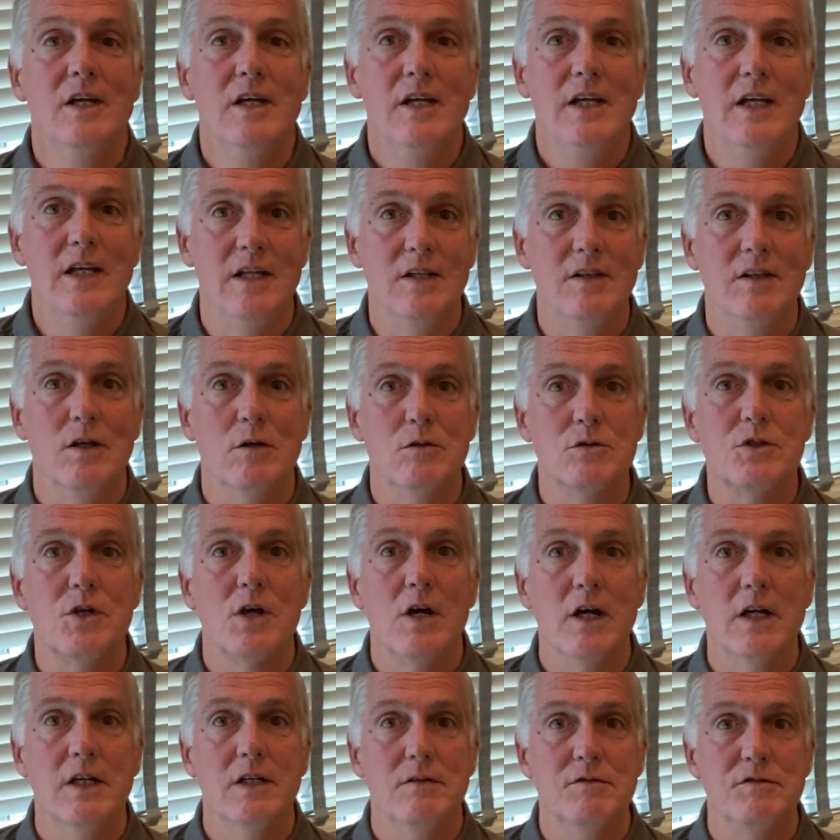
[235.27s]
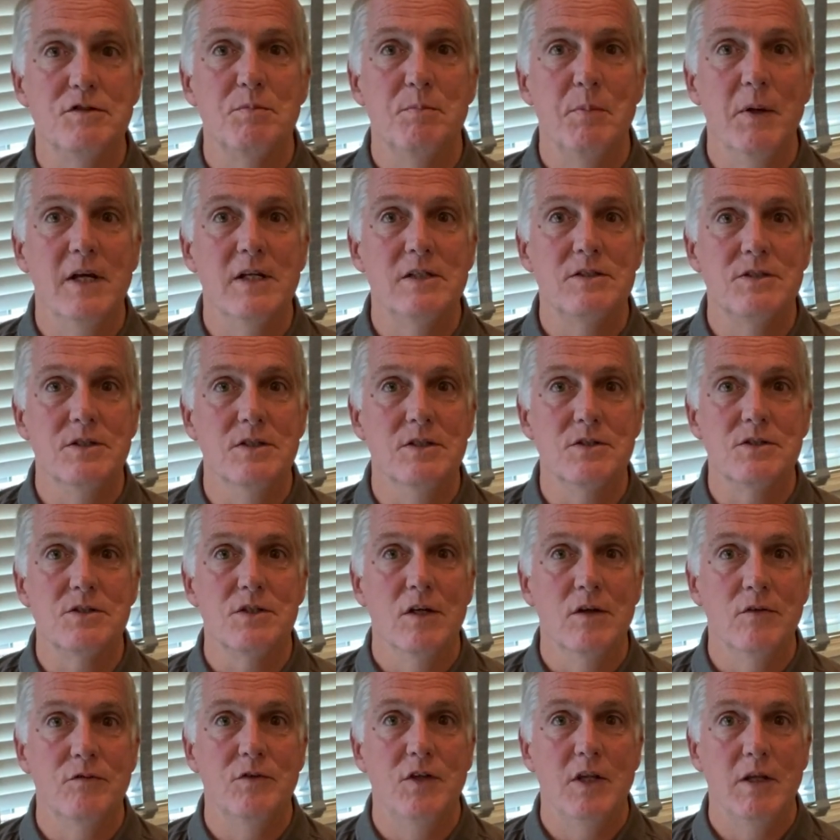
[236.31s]
in those kind of spaces
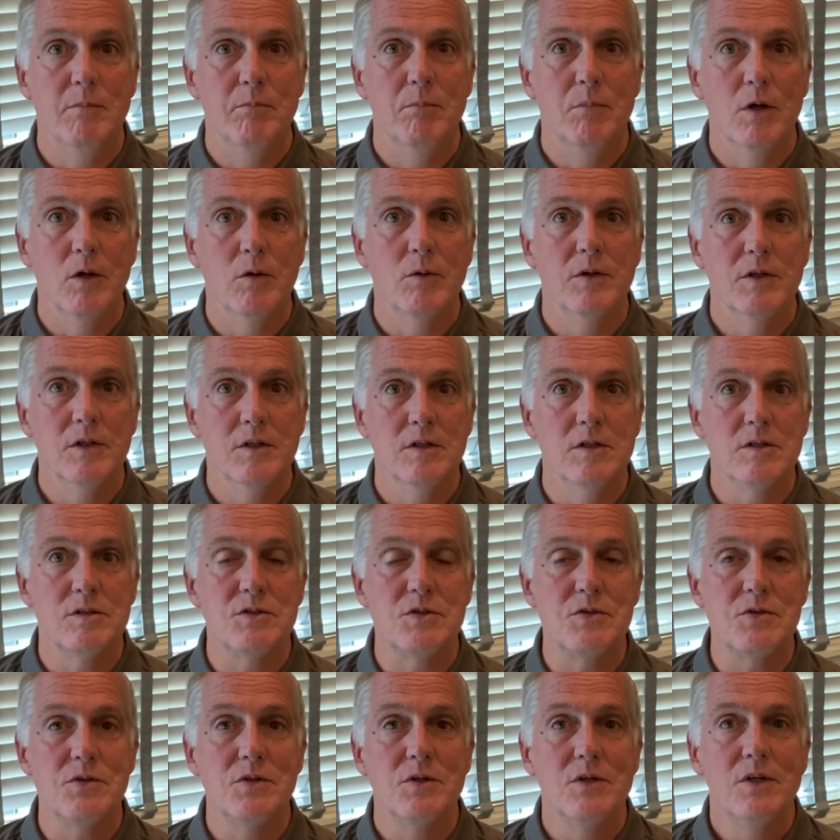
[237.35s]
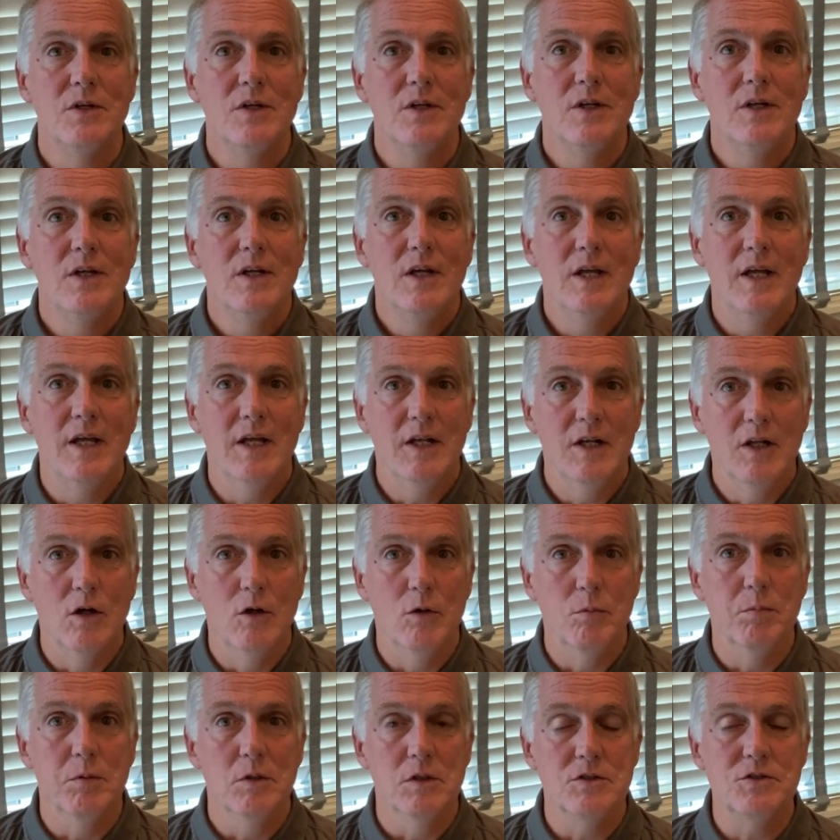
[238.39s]
of deep brokenness and
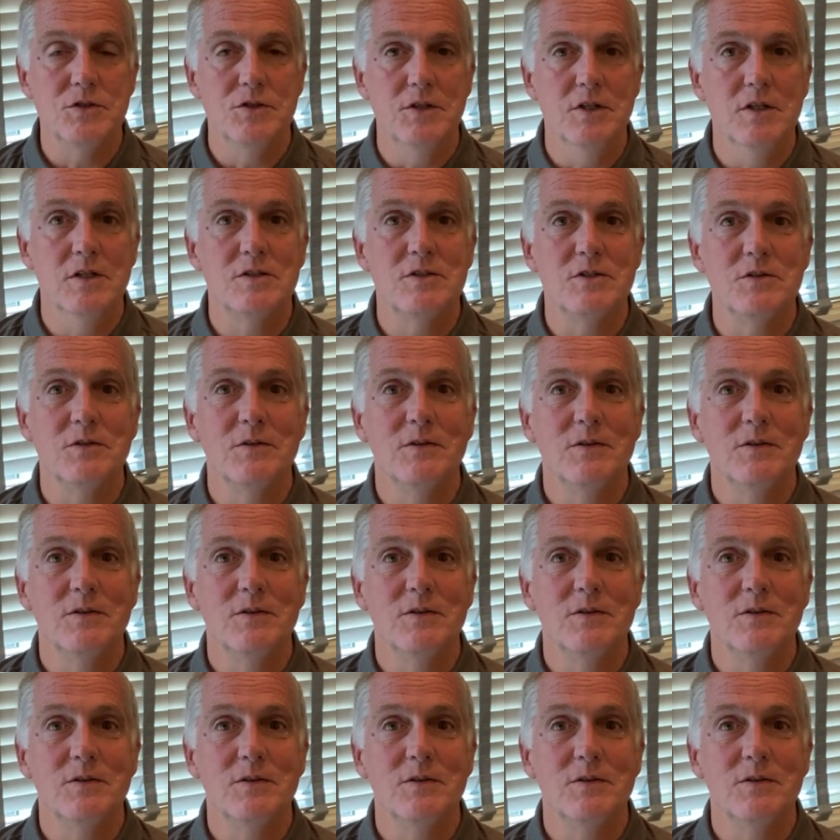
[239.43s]
hopelessness.